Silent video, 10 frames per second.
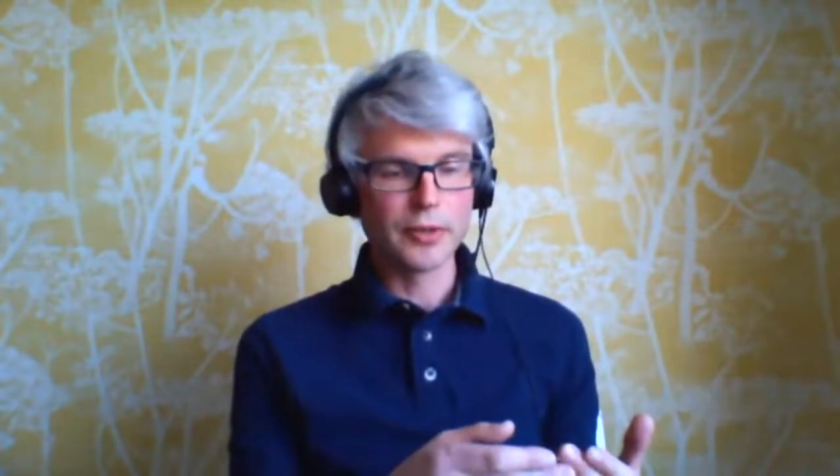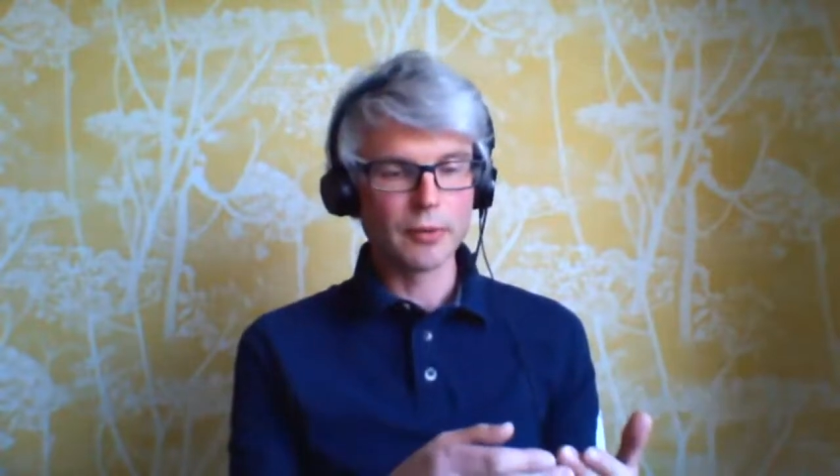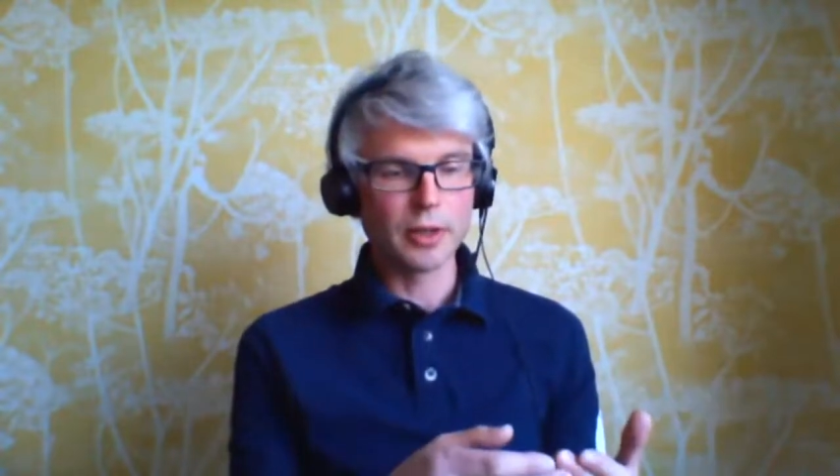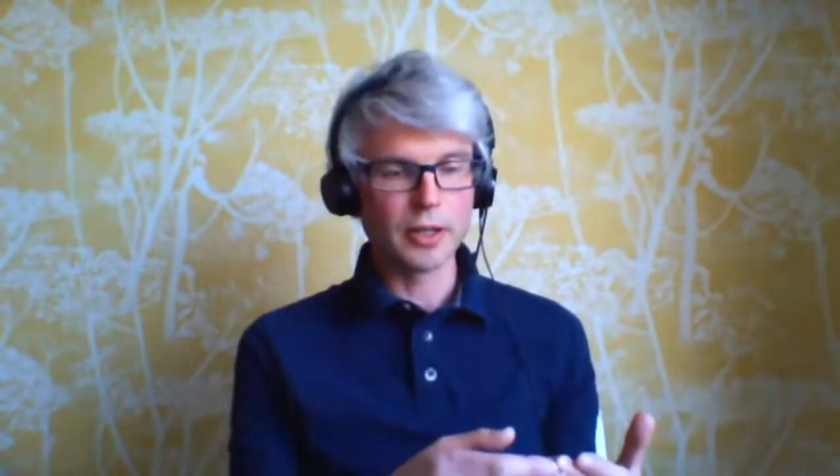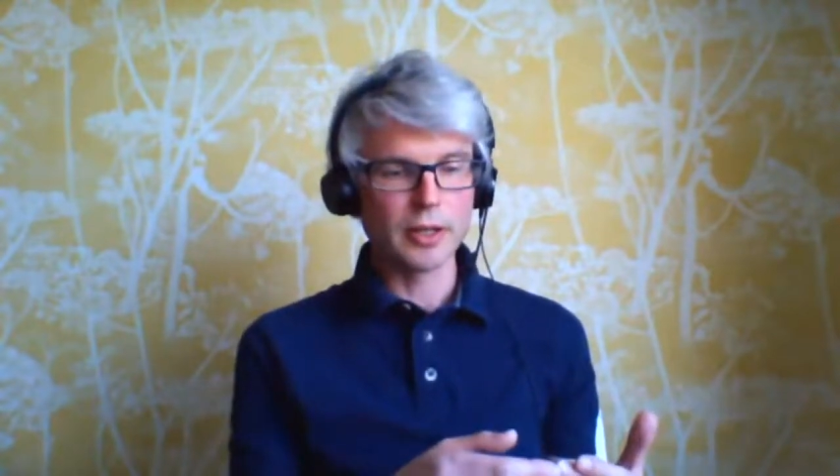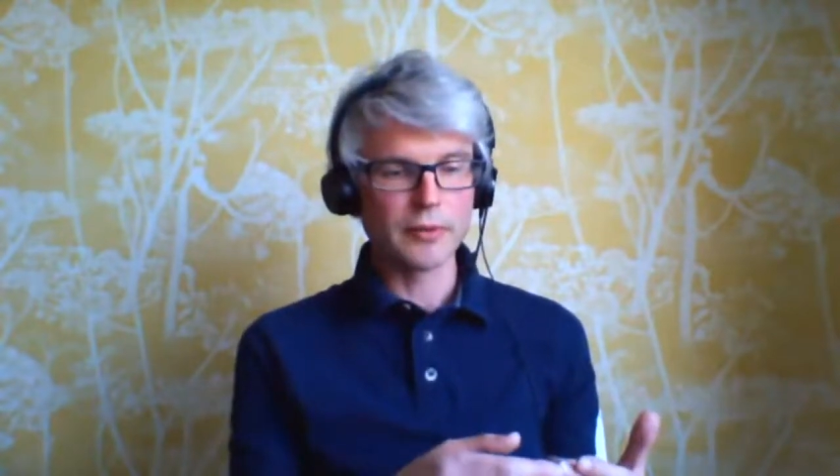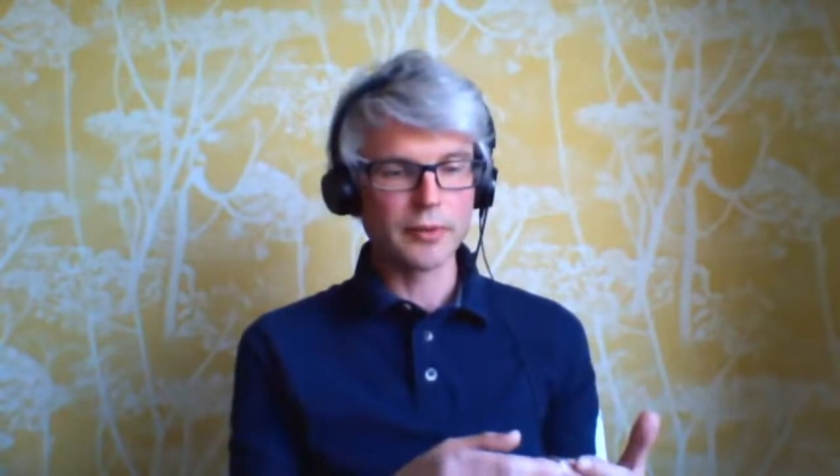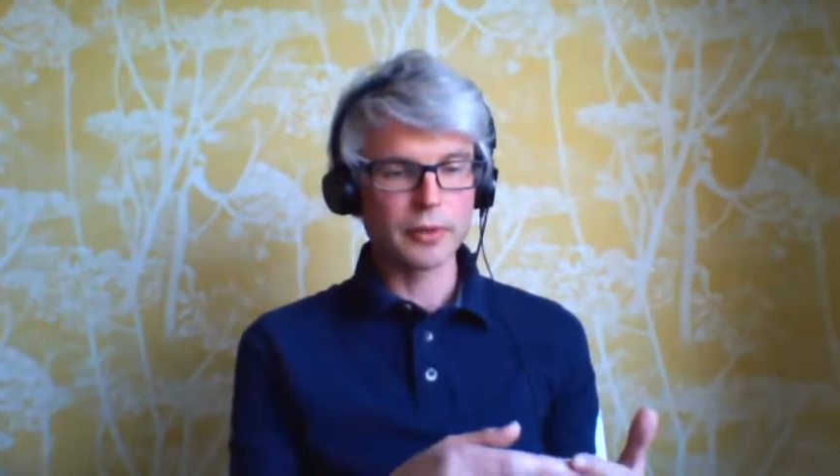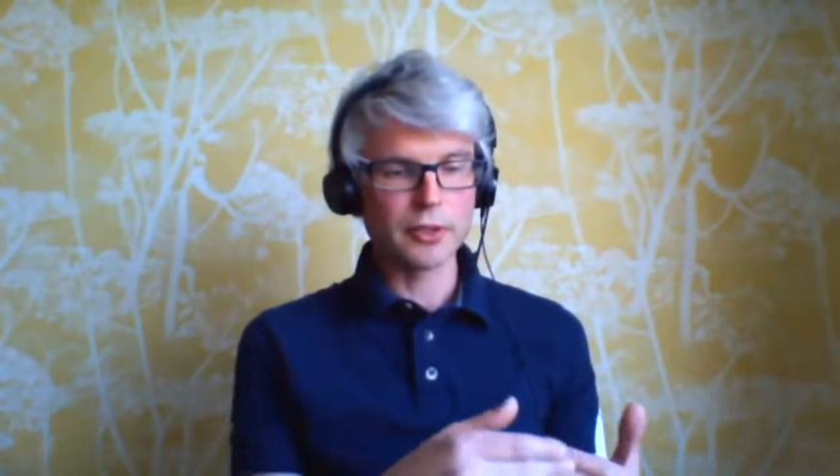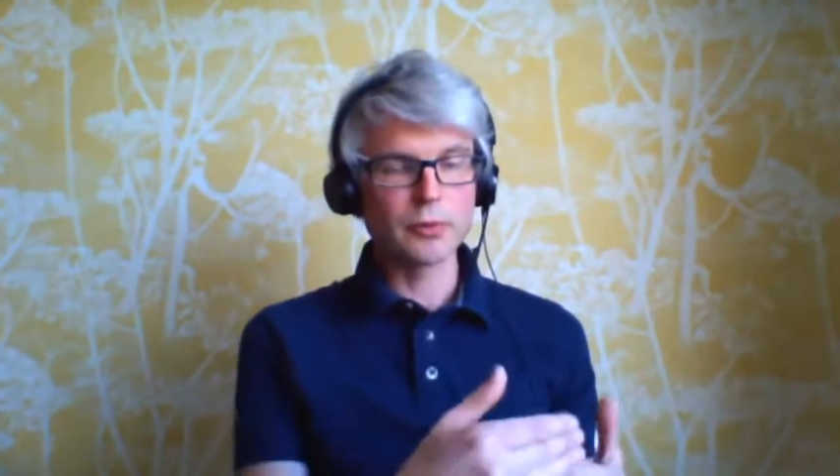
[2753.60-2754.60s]
There
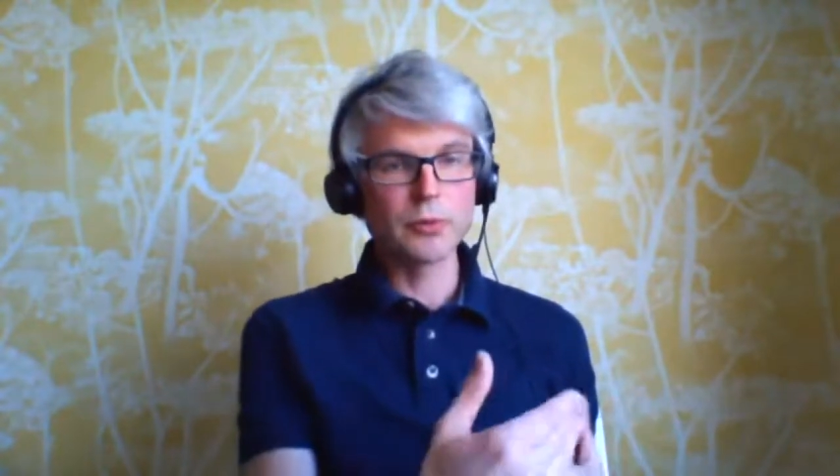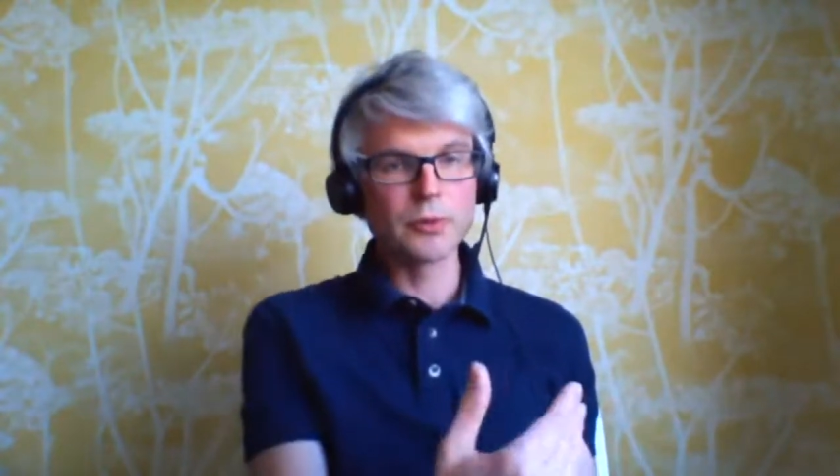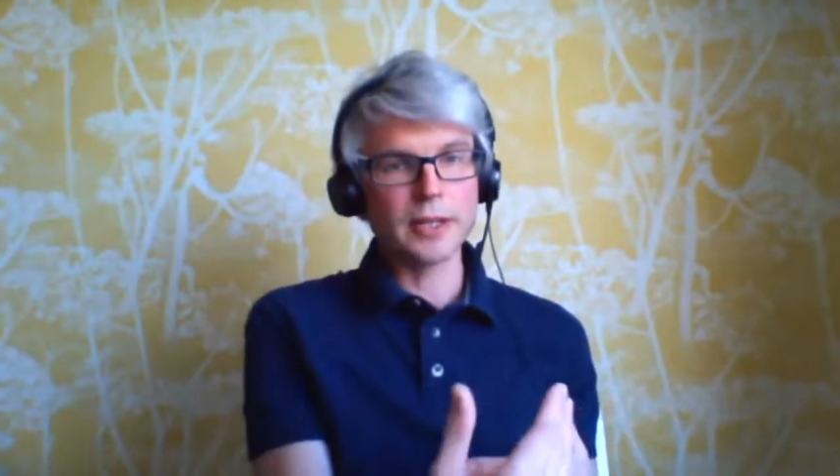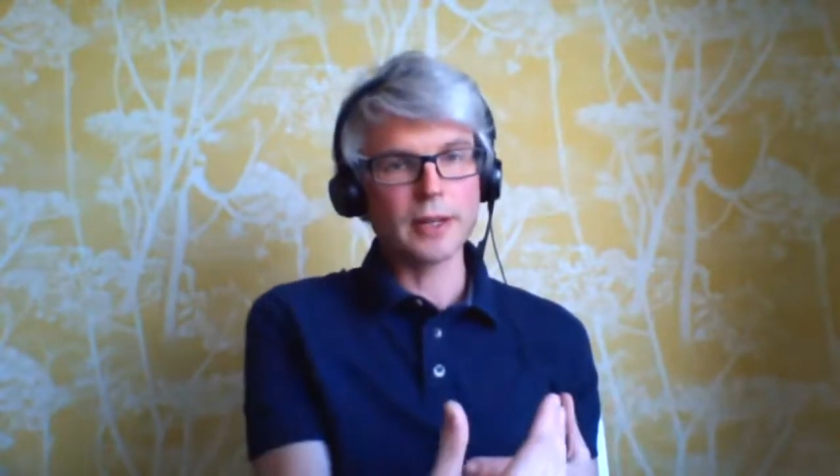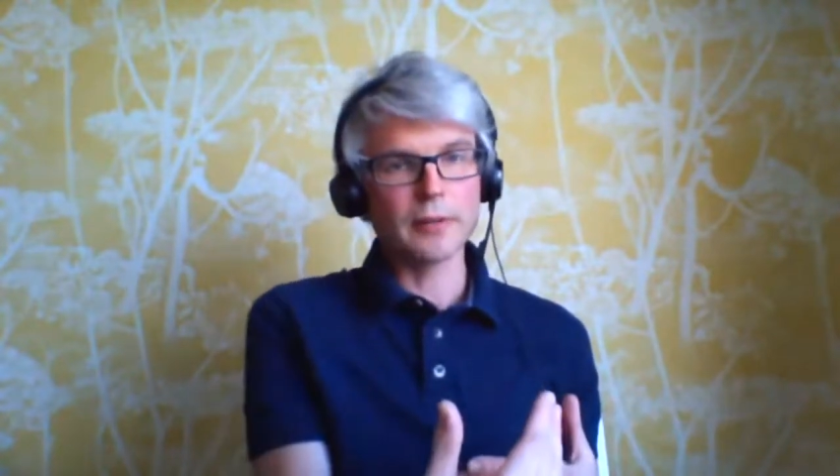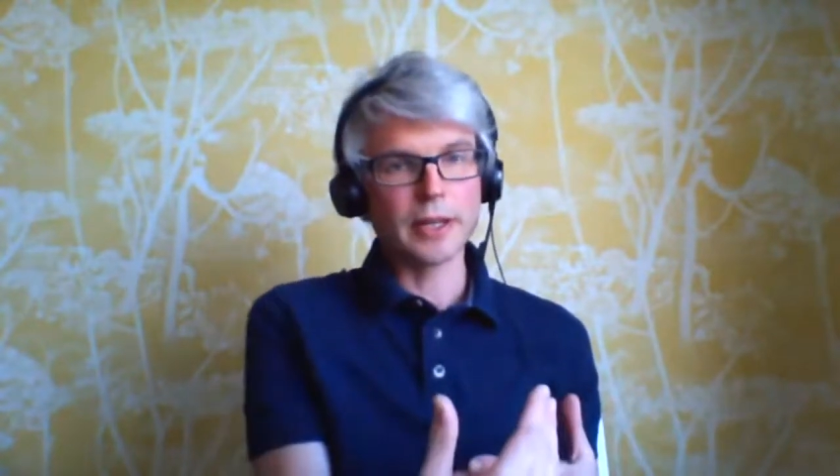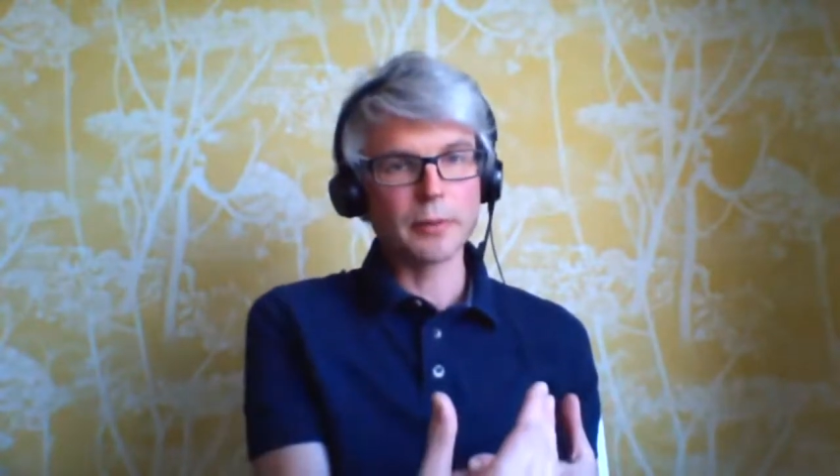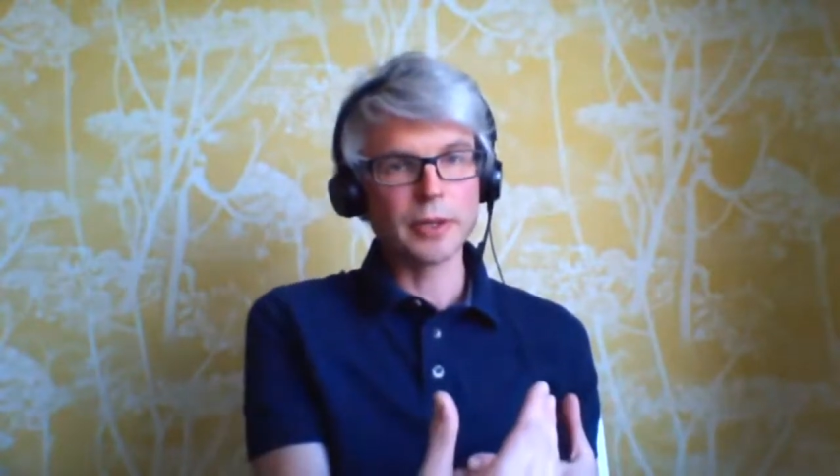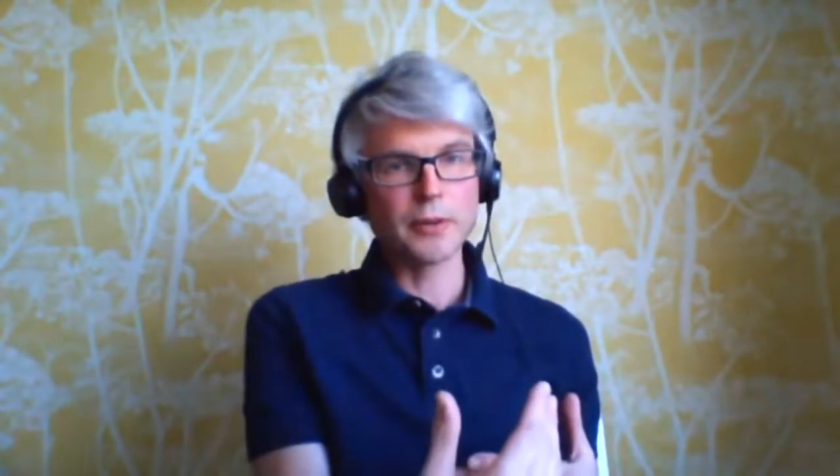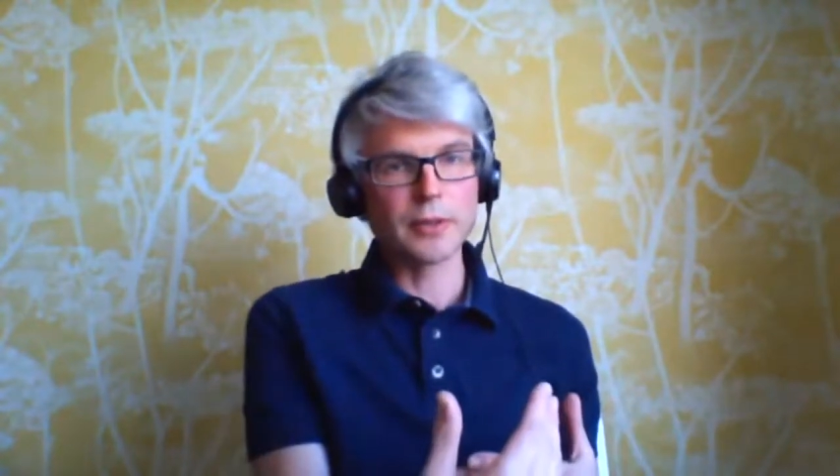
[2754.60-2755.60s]
are tools out there where you